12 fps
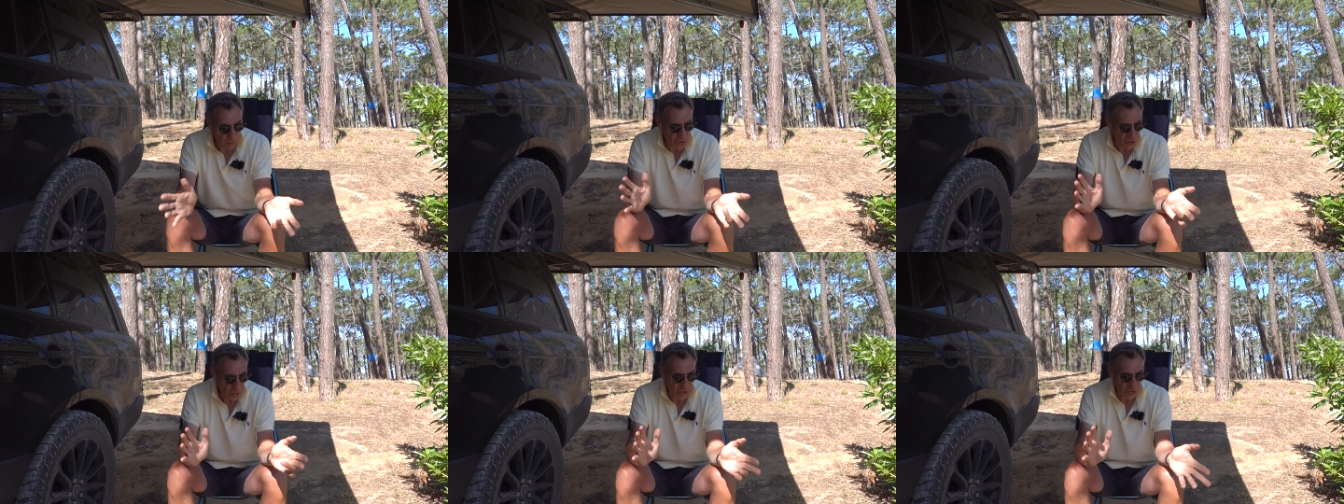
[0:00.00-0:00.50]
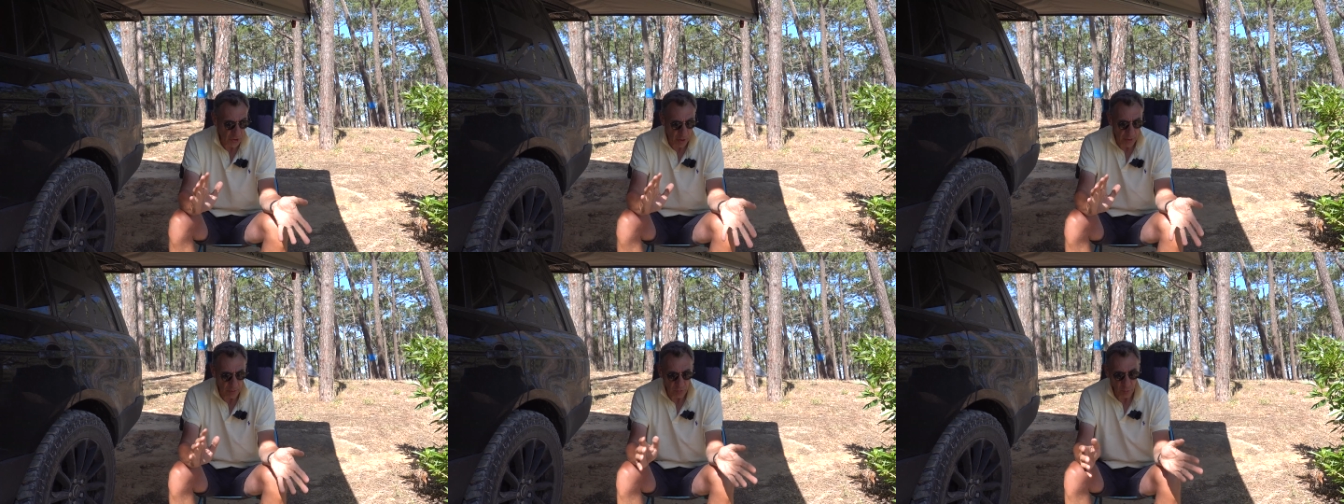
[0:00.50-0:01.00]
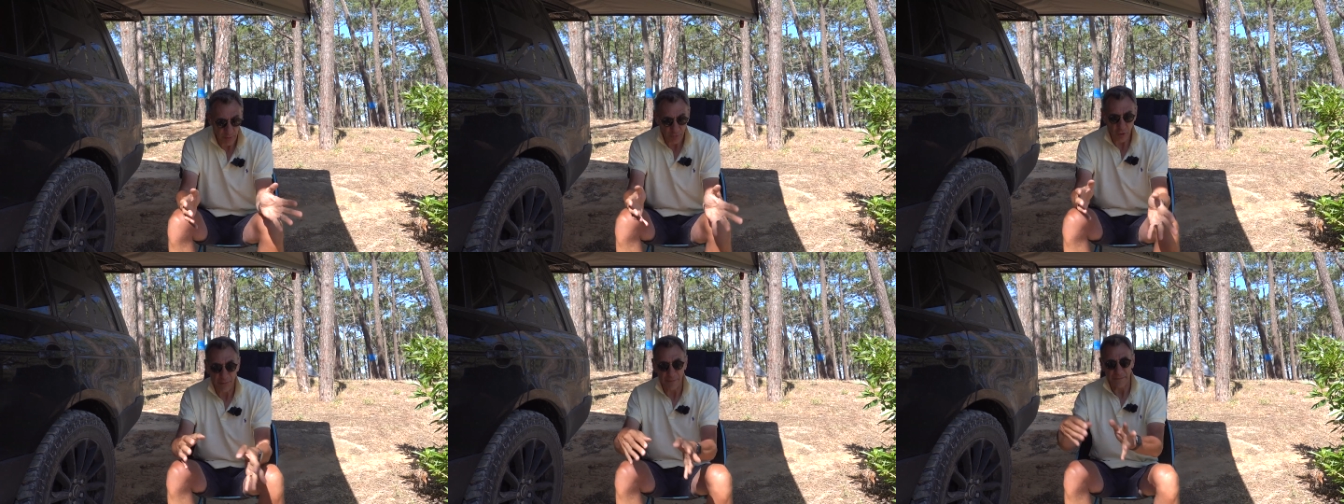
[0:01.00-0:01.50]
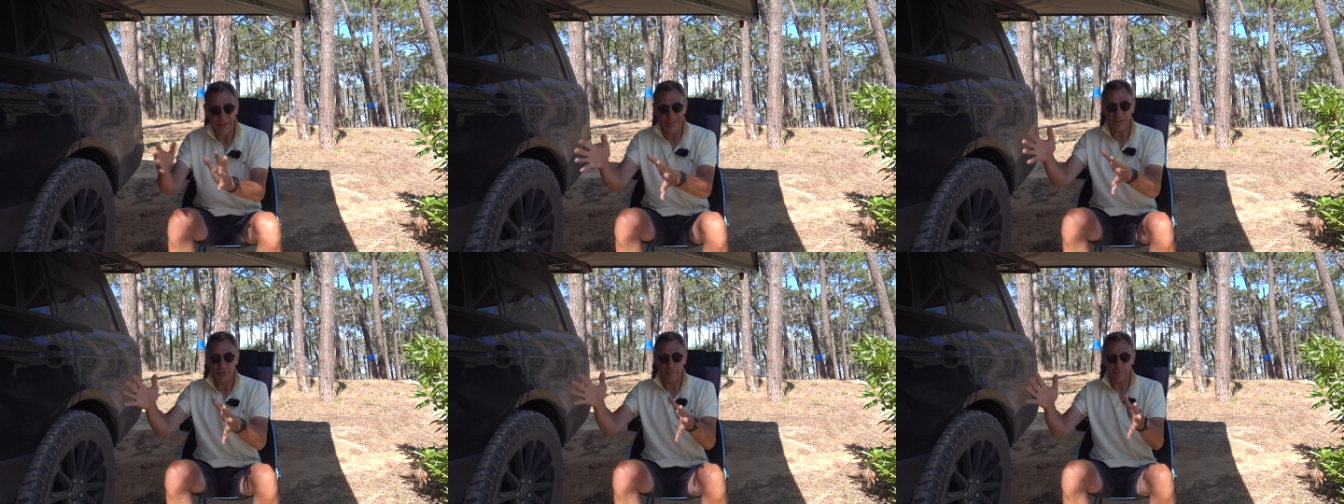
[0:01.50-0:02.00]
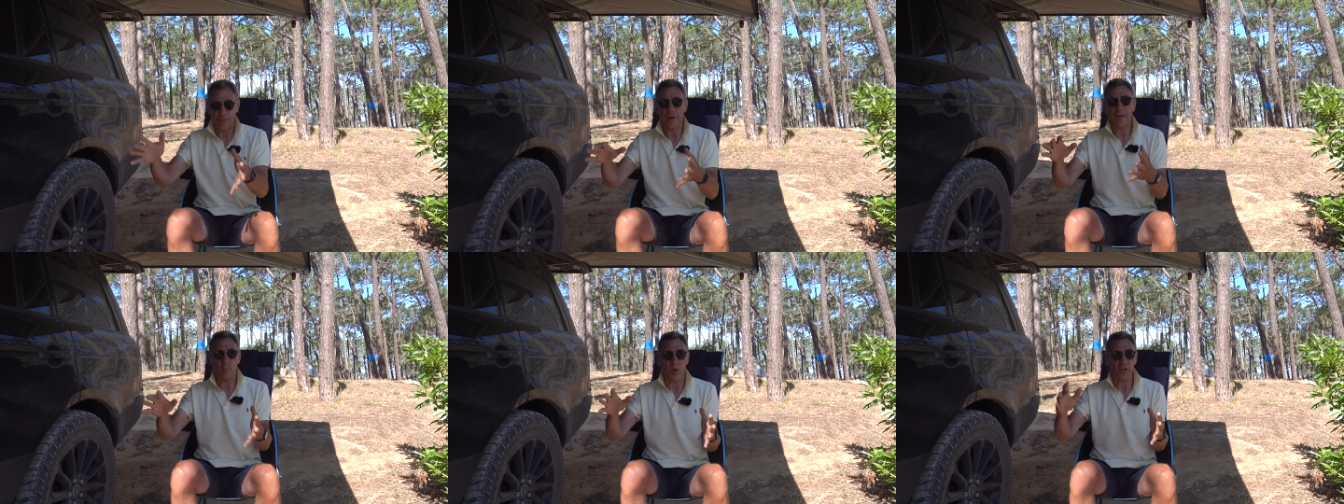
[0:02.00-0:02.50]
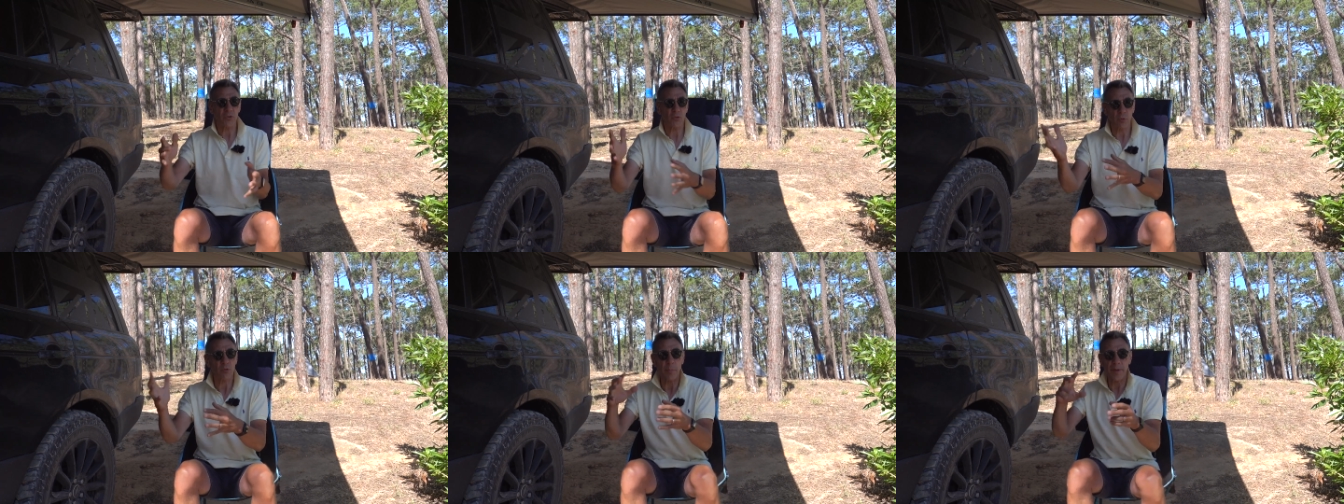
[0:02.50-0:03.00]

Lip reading: are 2 styles. We've got the fixed frame ones, which would